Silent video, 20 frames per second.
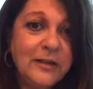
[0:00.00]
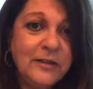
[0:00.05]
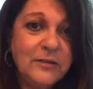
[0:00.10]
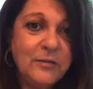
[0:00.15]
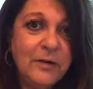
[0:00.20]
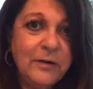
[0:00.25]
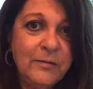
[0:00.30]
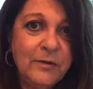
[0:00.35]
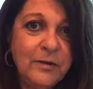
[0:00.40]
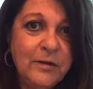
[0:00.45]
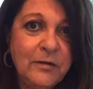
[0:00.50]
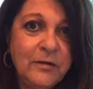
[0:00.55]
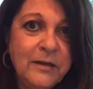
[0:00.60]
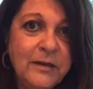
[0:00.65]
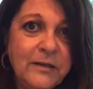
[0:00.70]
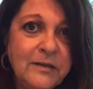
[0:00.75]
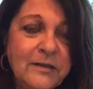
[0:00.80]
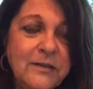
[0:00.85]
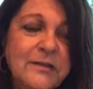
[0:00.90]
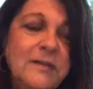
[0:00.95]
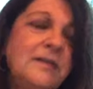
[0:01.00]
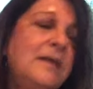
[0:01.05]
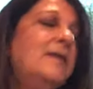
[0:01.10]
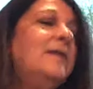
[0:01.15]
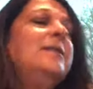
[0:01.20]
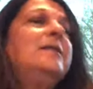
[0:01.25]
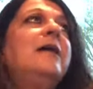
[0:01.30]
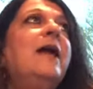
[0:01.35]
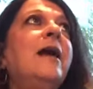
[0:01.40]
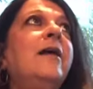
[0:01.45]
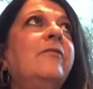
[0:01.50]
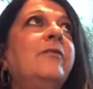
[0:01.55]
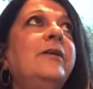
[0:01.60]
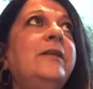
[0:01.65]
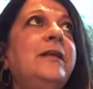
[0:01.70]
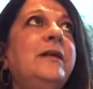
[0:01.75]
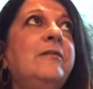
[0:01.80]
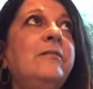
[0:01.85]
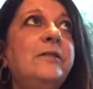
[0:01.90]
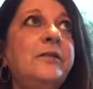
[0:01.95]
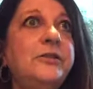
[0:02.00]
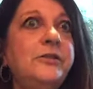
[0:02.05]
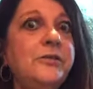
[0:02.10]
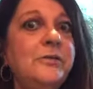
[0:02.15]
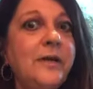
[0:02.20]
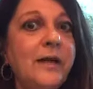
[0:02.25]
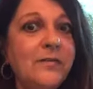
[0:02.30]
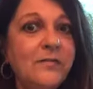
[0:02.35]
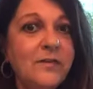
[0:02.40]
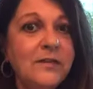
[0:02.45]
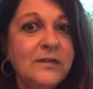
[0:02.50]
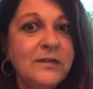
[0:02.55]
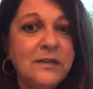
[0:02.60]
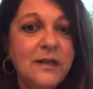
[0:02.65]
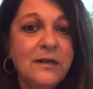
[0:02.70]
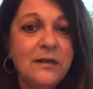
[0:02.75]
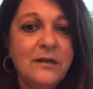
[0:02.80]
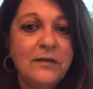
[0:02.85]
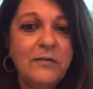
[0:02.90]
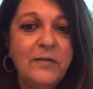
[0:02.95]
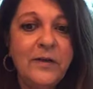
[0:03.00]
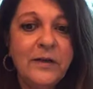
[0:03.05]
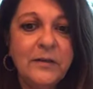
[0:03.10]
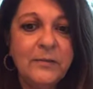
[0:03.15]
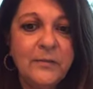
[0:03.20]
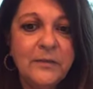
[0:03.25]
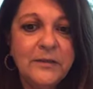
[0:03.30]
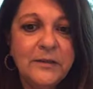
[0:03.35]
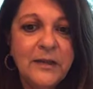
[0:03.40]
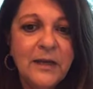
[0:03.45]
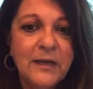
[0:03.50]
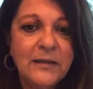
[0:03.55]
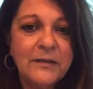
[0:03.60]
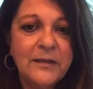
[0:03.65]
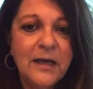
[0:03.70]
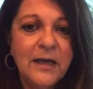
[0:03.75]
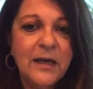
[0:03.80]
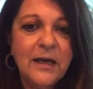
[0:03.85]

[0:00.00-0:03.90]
That's why I'm glowing, because the sun is everything, and we do have the sun available to us.